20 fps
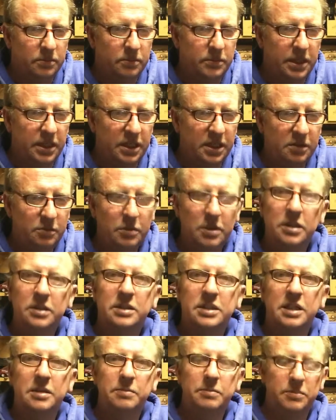Yeah, well, it
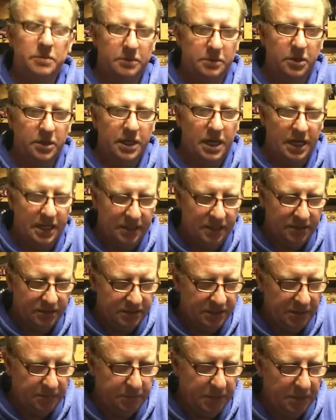seemed a good idea.
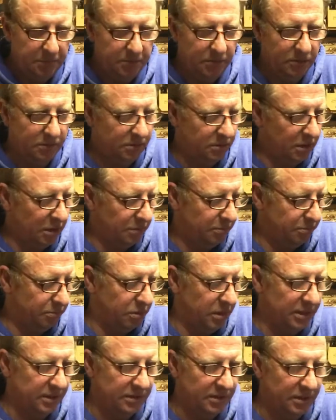See, people got
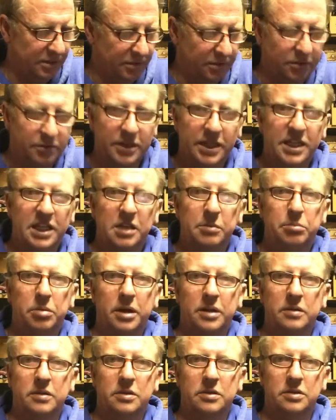printed 3D
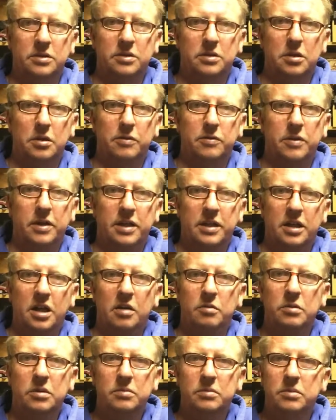printers and stuff like
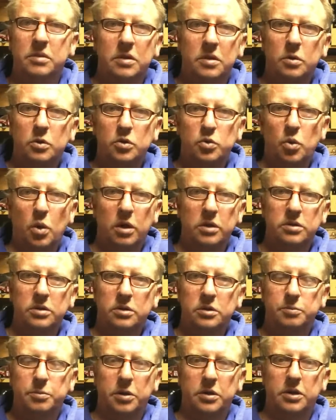that. Well, those
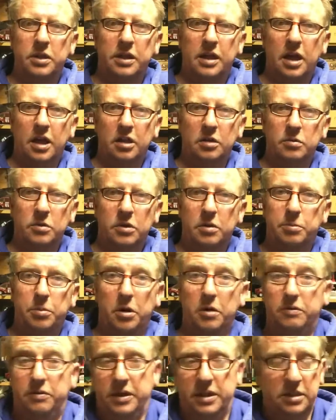washers put together were the
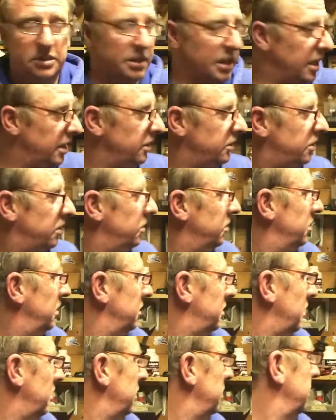perfect size, so I've
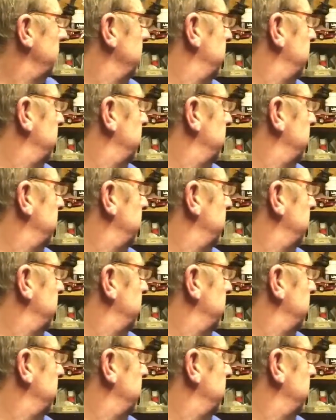done it